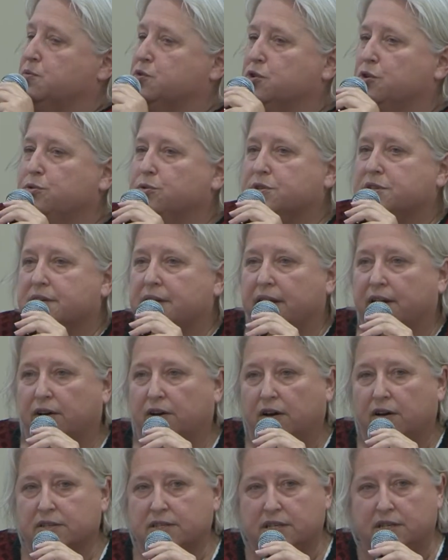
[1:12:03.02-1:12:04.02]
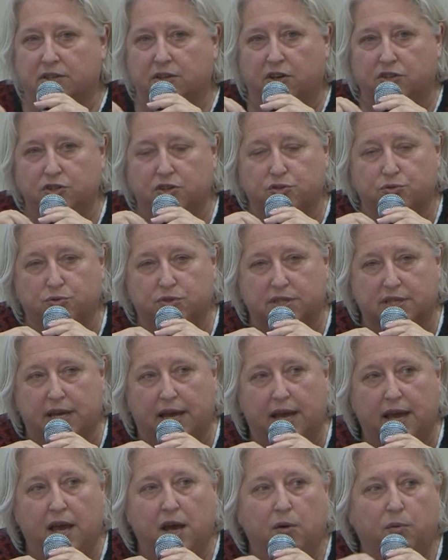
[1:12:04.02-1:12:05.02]
absolute errors in order to
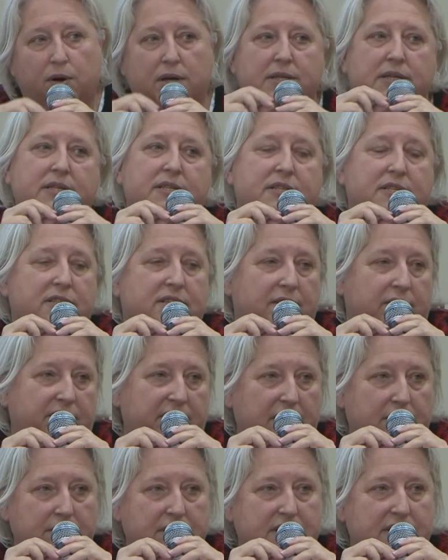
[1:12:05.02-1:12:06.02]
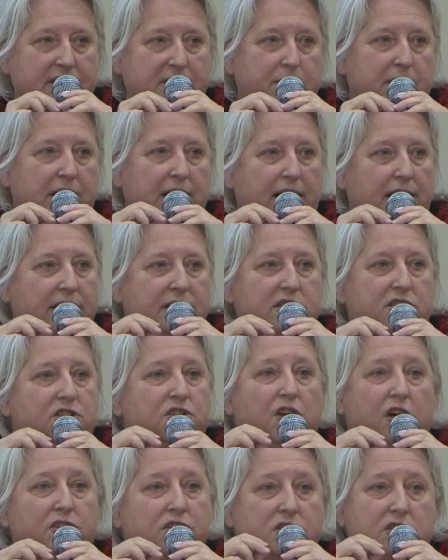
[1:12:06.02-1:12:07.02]
say when it's very similar,
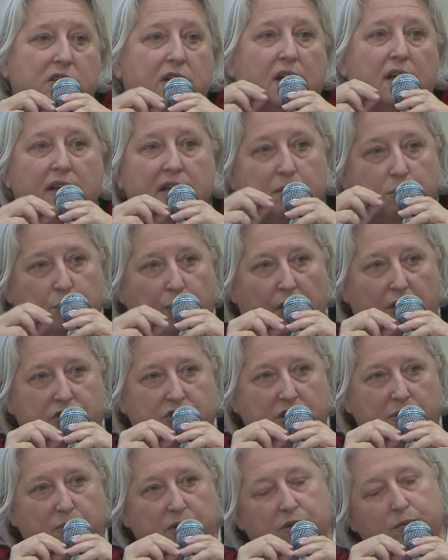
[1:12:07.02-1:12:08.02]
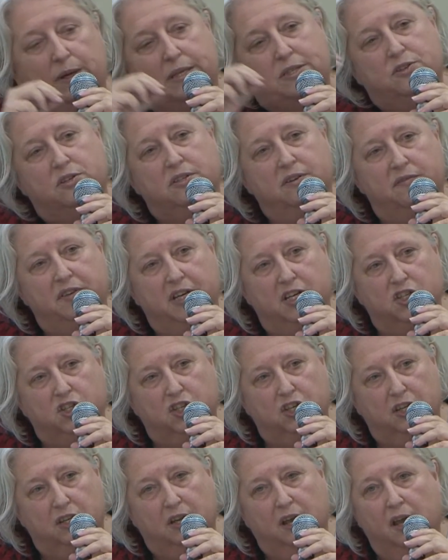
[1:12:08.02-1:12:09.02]
it's not important, but when the
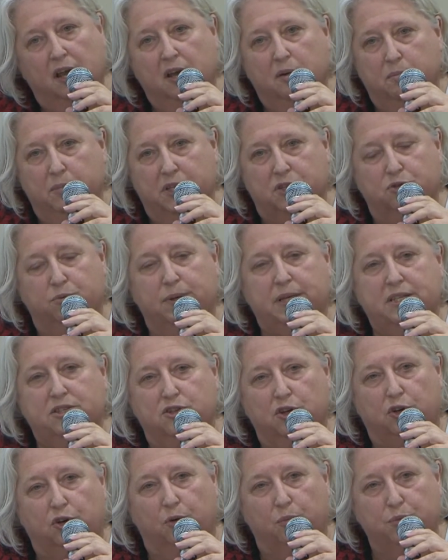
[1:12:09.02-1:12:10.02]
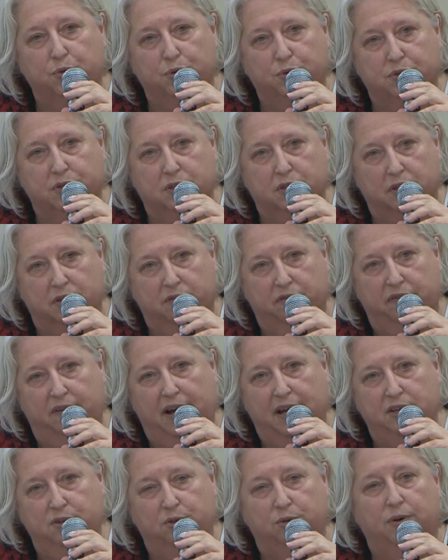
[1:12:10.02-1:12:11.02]
deviation between the computed
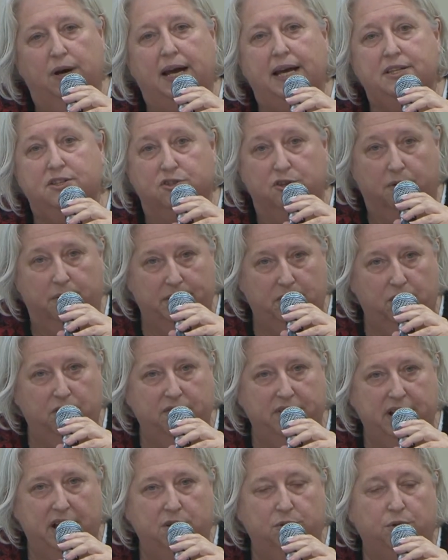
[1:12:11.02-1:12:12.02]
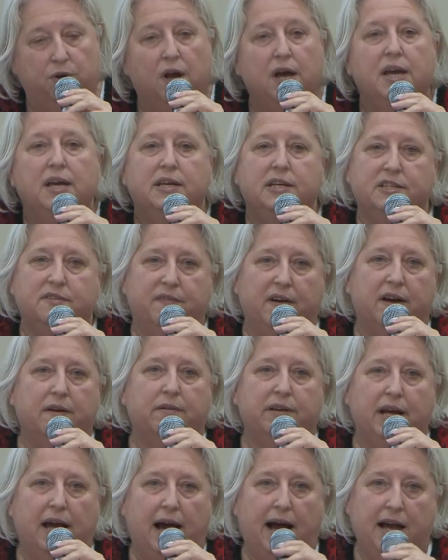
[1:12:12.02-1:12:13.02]
value and the real value is
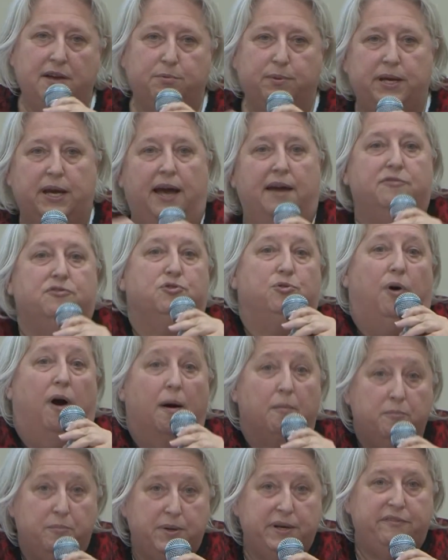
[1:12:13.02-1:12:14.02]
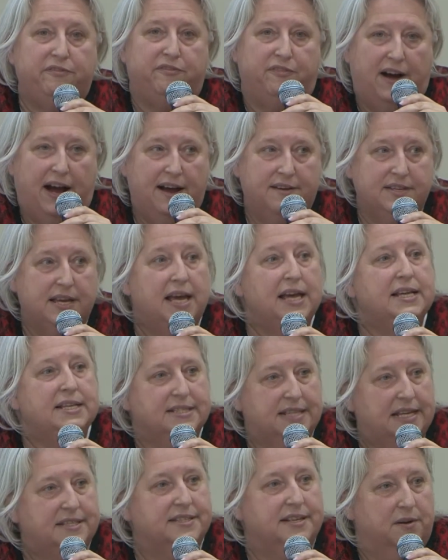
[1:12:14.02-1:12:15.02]
very high, we have to amplify
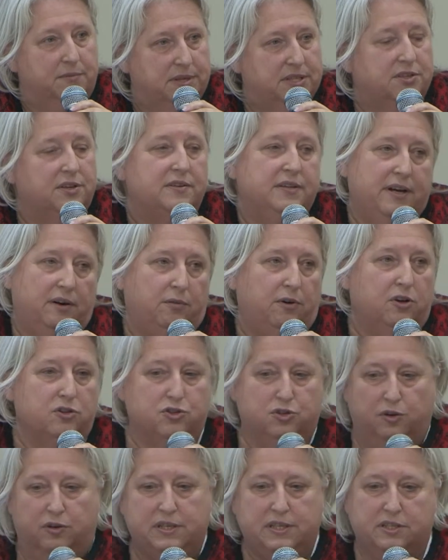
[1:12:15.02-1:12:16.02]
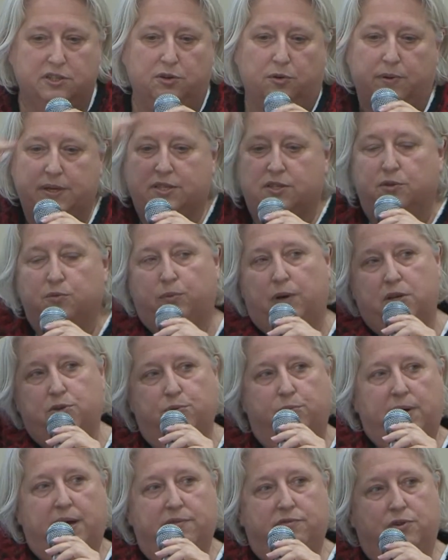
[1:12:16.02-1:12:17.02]
that there is an error, so it's the reason why
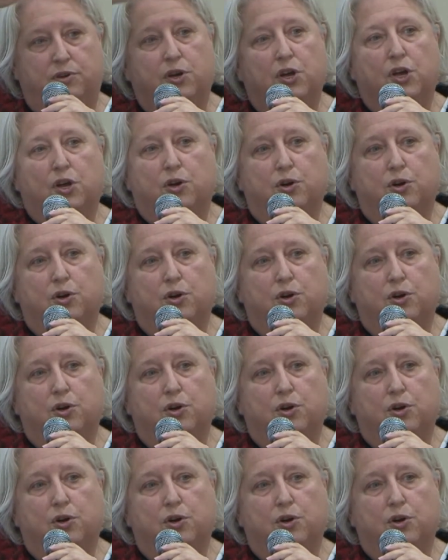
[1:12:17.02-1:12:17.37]
you have